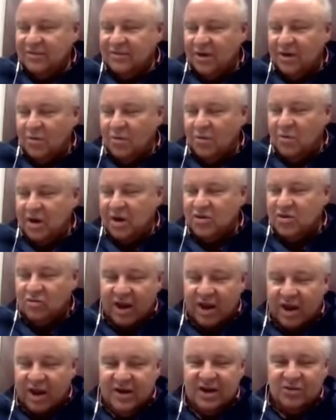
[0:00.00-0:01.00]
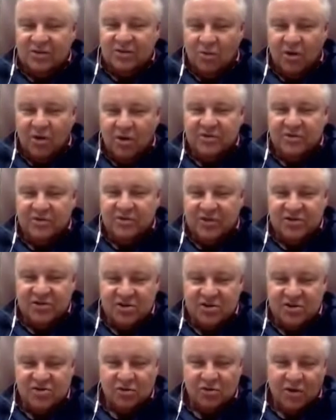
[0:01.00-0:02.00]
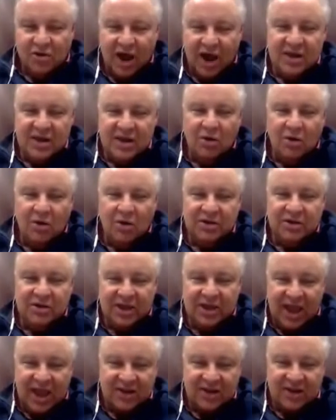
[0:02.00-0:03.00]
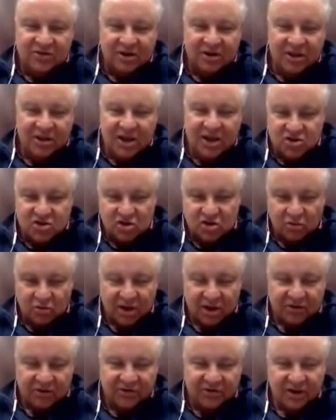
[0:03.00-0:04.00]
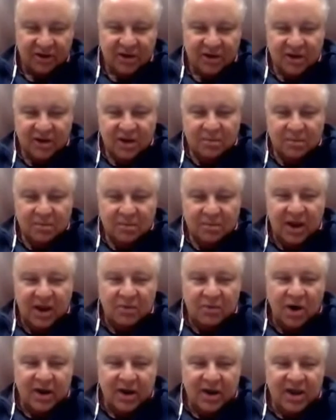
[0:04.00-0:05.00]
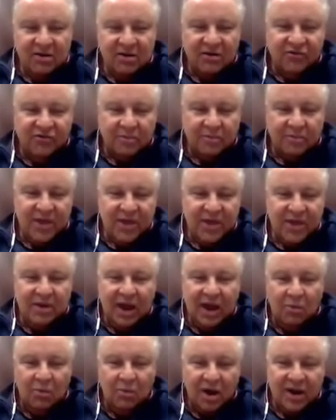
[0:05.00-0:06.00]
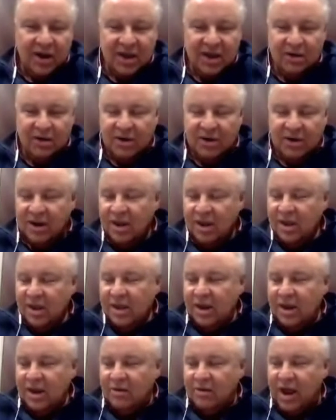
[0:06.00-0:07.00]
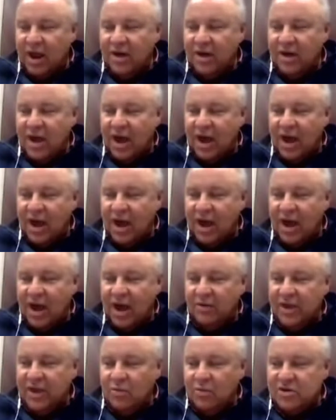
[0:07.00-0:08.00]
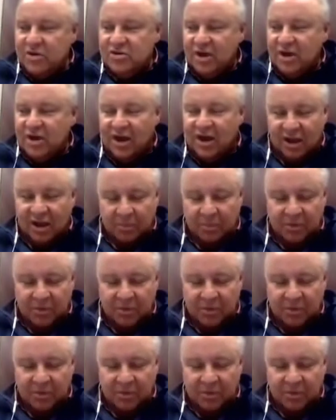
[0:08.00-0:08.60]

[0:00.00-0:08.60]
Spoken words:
So we're trending towards this issue. I know what the answer to the issue is, but I want to hear it from them, and I want to hear how they wish to help.